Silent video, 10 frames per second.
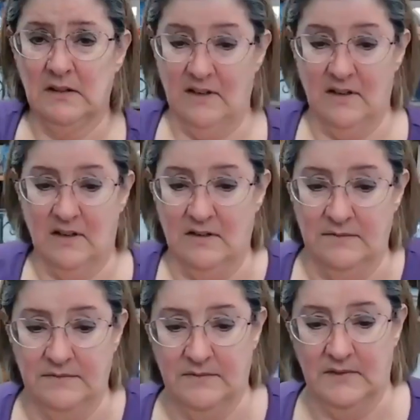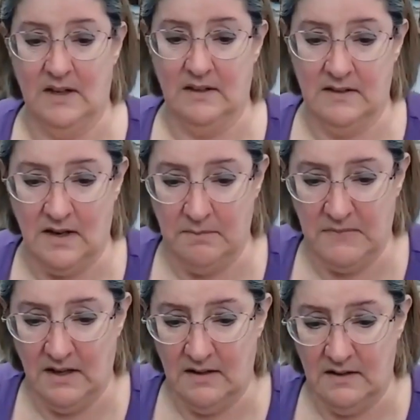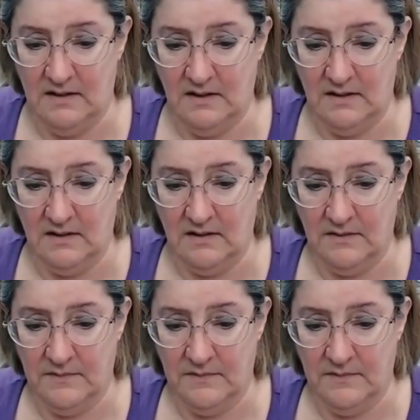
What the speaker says: go. I'll type that in here.